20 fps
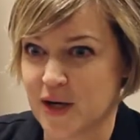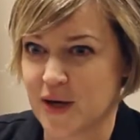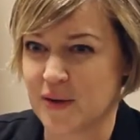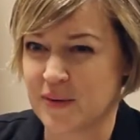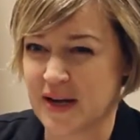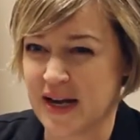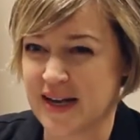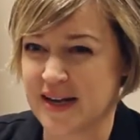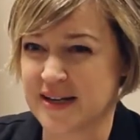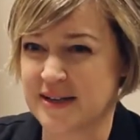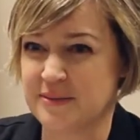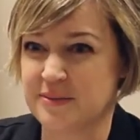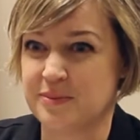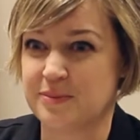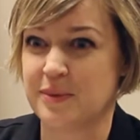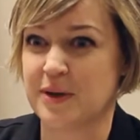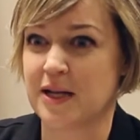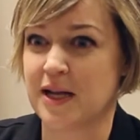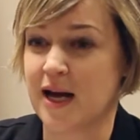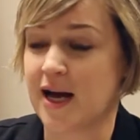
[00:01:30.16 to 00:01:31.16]
Okay,
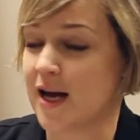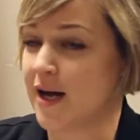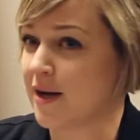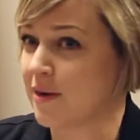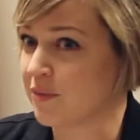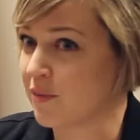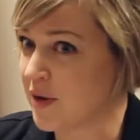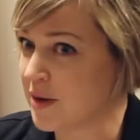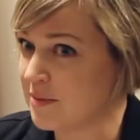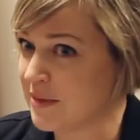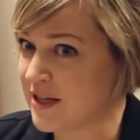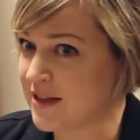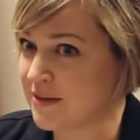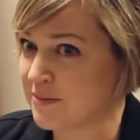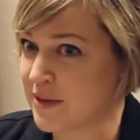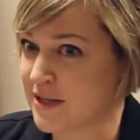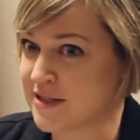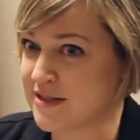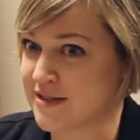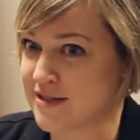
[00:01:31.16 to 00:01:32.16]
well, I want to make the
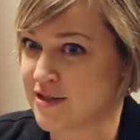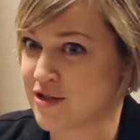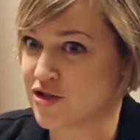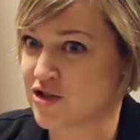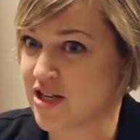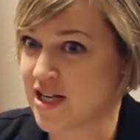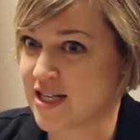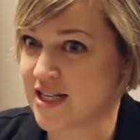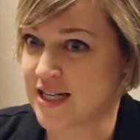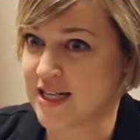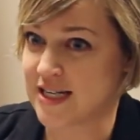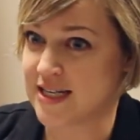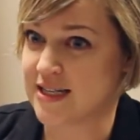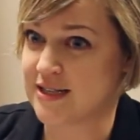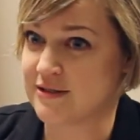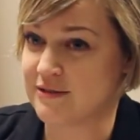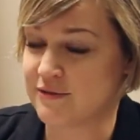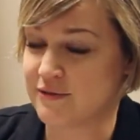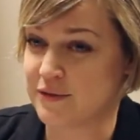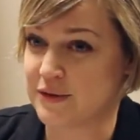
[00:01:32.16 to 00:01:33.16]
best decision I
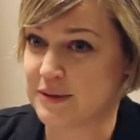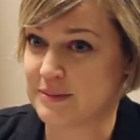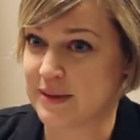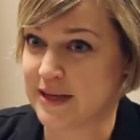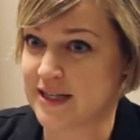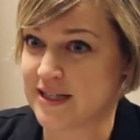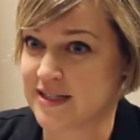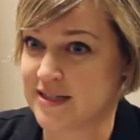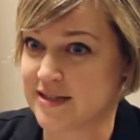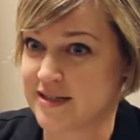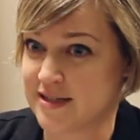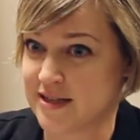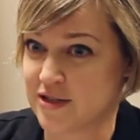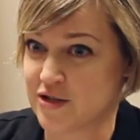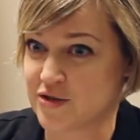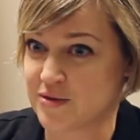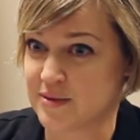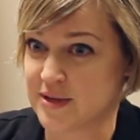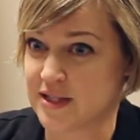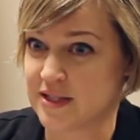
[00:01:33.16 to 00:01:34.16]
can for my
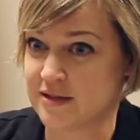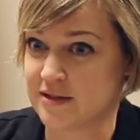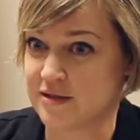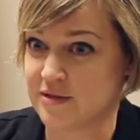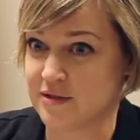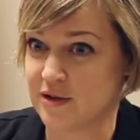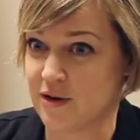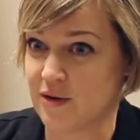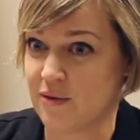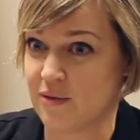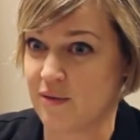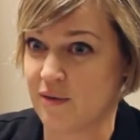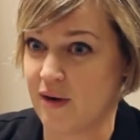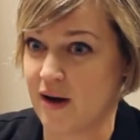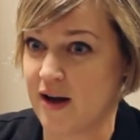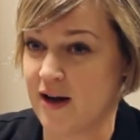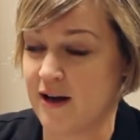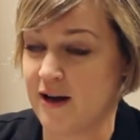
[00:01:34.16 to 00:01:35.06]
constituents, so